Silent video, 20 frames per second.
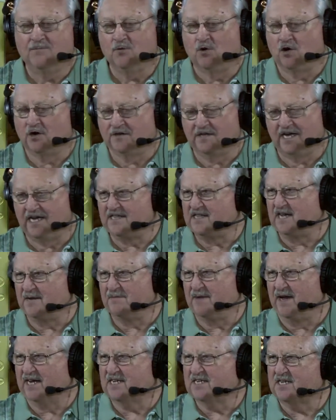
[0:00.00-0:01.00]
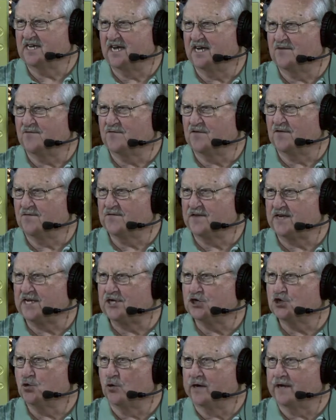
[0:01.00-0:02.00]
Well, then they make 10,
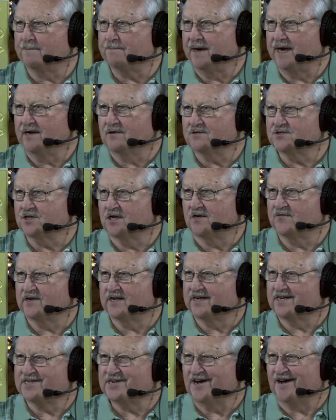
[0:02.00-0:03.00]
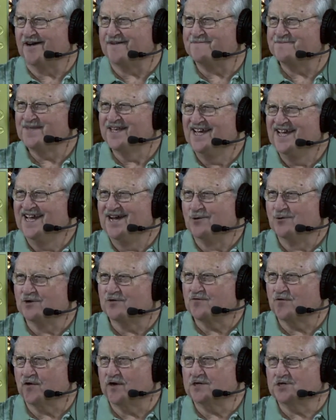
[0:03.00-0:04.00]
15, 20 pounds of it at a time
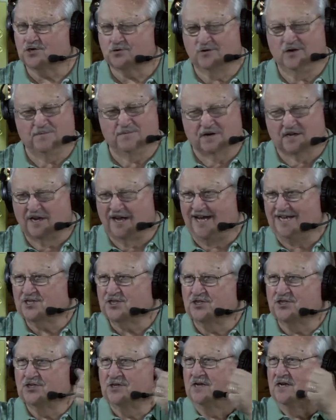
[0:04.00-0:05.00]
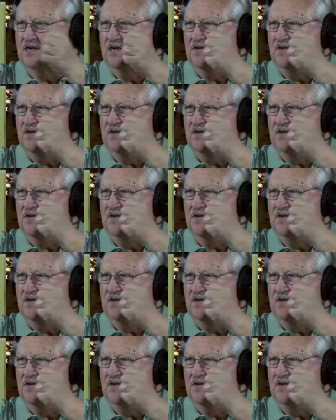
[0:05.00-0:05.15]
with fresh shrimp and lots of